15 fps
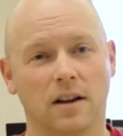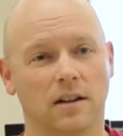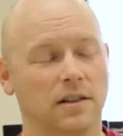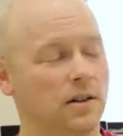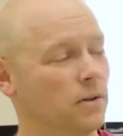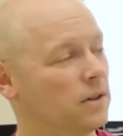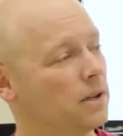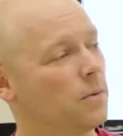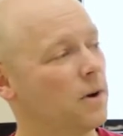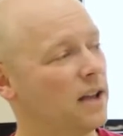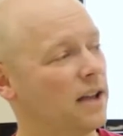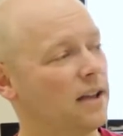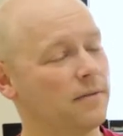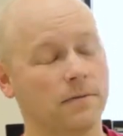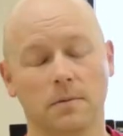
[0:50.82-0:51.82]
The only
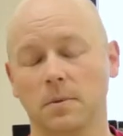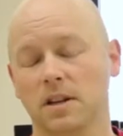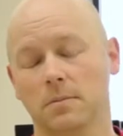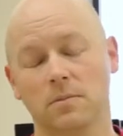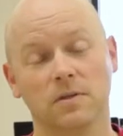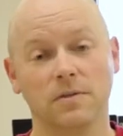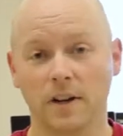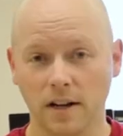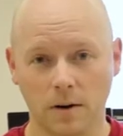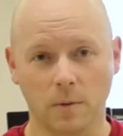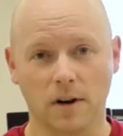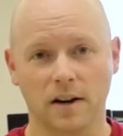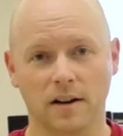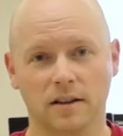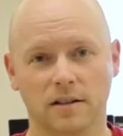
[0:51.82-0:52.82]
way for me to move
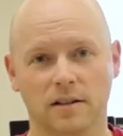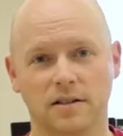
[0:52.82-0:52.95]
anywhere